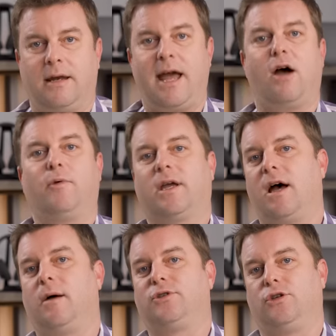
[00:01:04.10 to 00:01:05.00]
Now we
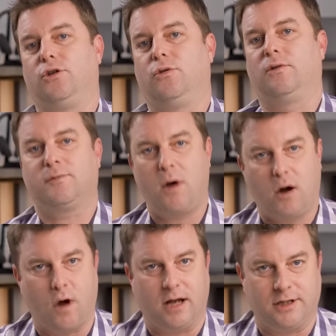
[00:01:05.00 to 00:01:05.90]
come to
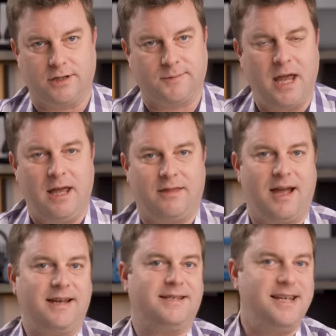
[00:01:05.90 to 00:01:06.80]
smartwatches.
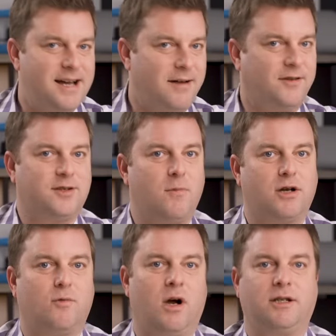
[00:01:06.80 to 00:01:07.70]
The idea of a
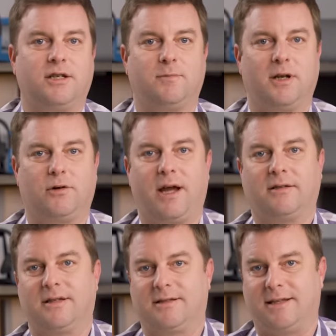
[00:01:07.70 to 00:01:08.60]
smartwatch has been
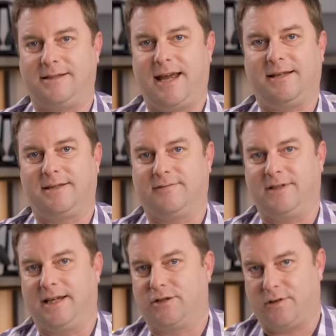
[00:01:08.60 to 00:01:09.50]
around since the days
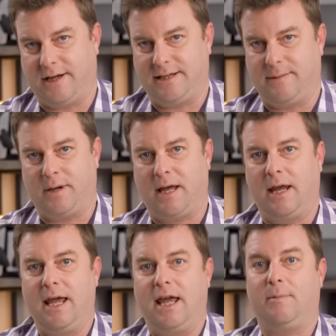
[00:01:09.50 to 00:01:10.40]
of Dick Tracy,
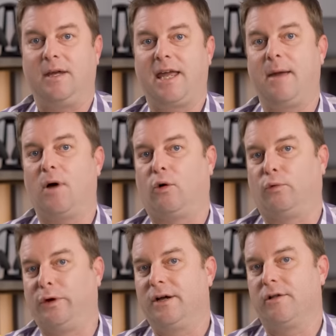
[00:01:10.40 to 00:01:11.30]
but it became a
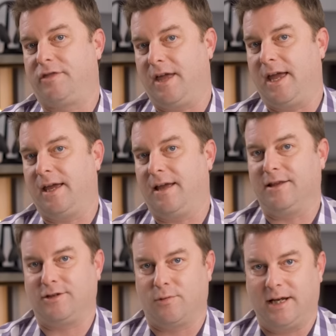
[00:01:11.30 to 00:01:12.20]
real thing
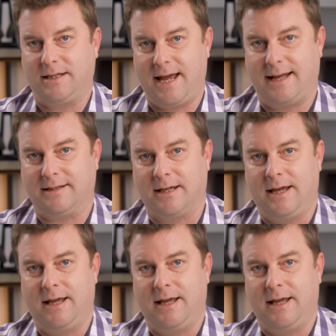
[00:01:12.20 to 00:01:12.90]
in the 2010s.